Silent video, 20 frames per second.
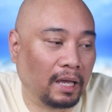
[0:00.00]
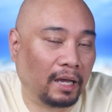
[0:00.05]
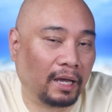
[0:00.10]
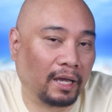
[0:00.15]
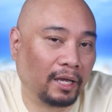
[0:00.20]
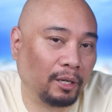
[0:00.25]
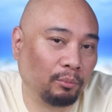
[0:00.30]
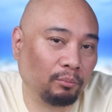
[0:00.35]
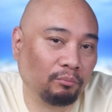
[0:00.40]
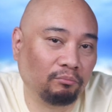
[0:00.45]

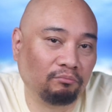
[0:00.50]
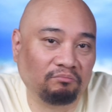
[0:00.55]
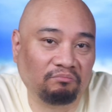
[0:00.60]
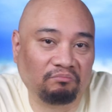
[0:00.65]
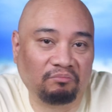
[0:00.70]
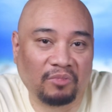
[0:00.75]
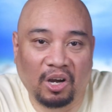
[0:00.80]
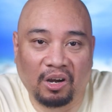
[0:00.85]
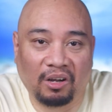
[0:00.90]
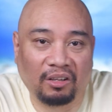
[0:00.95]
I'm
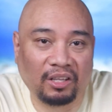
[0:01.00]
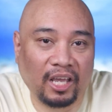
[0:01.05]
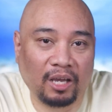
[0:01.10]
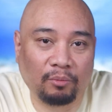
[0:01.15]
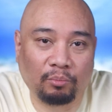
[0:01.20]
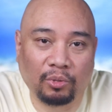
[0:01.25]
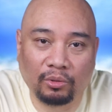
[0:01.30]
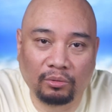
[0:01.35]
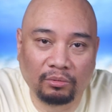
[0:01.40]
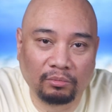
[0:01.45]
all
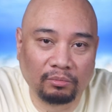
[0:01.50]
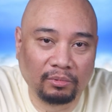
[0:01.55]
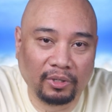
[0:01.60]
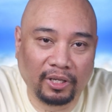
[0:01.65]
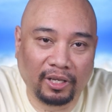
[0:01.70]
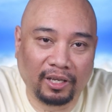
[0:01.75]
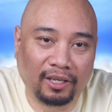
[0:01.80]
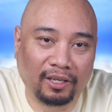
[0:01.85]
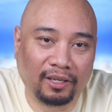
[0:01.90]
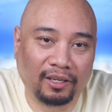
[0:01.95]
Apple,
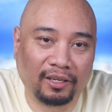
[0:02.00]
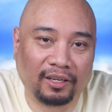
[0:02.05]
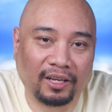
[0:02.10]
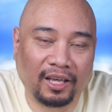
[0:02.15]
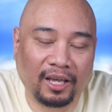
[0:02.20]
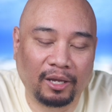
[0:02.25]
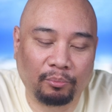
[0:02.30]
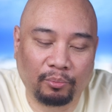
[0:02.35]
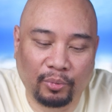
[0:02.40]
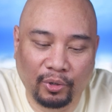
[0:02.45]
and
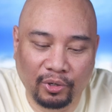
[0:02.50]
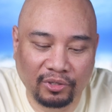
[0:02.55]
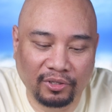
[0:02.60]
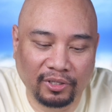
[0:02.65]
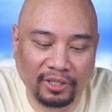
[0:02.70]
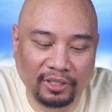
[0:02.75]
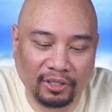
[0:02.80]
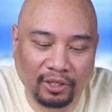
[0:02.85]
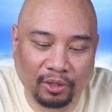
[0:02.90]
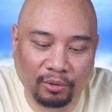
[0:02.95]
I
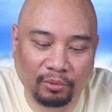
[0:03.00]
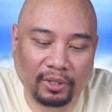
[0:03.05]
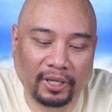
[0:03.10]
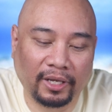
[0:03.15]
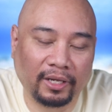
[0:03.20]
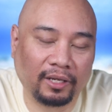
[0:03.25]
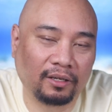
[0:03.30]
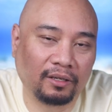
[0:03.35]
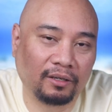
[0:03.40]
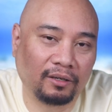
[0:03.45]
personally don't
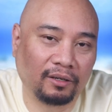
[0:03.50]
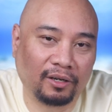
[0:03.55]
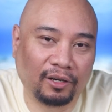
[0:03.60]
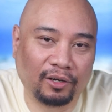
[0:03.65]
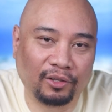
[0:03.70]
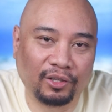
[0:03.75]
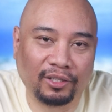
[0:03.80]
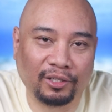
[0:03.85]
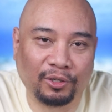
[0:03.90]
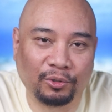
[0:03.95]
like
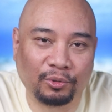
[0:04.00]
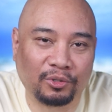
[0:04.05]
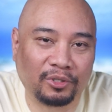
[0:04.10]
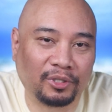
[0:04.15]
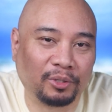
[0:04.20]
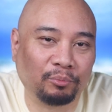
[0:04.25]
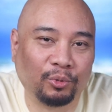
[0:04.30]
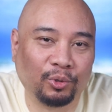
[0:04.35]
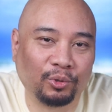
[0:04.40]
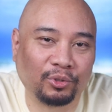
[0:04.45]
all the little
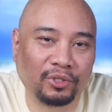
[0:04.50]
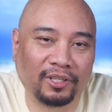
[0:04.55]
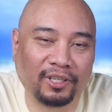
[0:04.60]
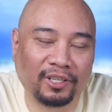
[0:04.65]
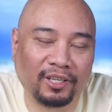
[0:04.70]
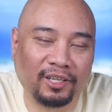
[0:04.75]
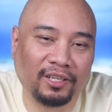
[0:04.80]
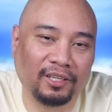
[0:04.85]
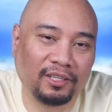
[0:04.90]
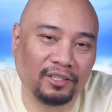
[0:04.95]
symbols on the
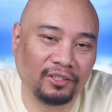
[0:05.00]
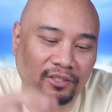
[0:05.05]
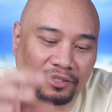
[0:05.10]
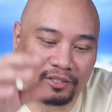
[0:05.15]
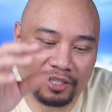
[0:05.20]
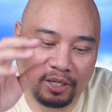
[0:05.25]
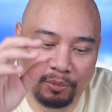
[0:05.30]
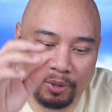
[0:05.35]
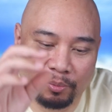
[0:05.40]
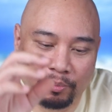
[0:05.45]
keys.
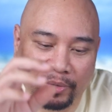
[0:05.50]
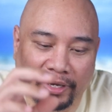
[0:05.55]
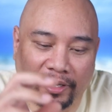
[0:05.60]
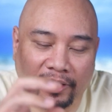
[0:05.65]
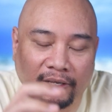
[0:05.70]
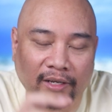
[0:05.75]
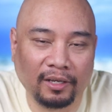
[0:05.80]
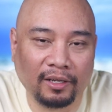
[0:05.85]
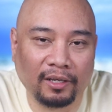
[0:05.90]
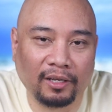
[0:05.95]
Just give me my
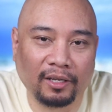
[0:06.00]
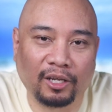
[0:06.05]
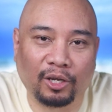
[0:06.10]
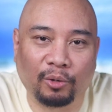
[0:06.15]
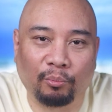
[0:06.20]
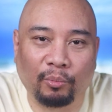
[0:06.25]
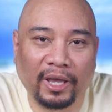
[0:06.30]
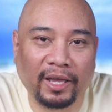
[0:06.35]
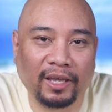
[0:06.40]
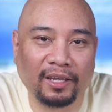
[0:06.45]

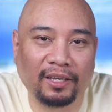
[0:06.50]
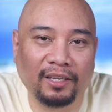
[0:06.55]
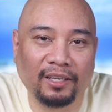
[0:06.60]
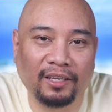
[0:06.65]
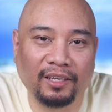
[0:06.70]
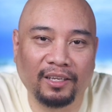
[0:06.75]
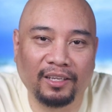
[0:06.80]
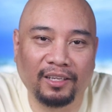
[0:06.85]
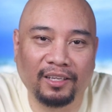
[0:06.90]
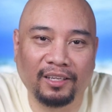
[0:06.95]
command
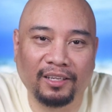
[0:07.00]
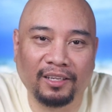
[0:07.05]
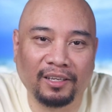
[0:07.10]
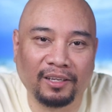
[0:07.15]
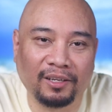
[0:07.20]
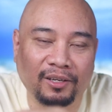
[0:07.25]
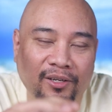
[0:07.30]
key